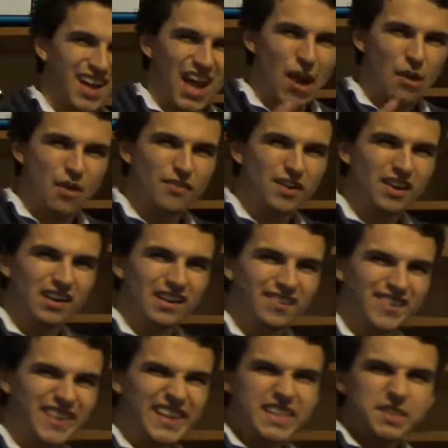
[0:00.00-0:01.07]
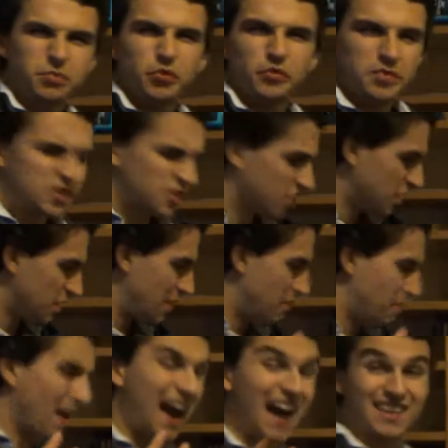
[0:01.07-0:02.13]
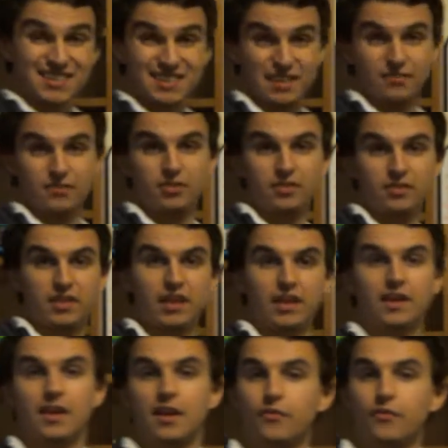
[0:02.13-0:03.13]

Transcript: However, these movements could have been passive, couldn't they?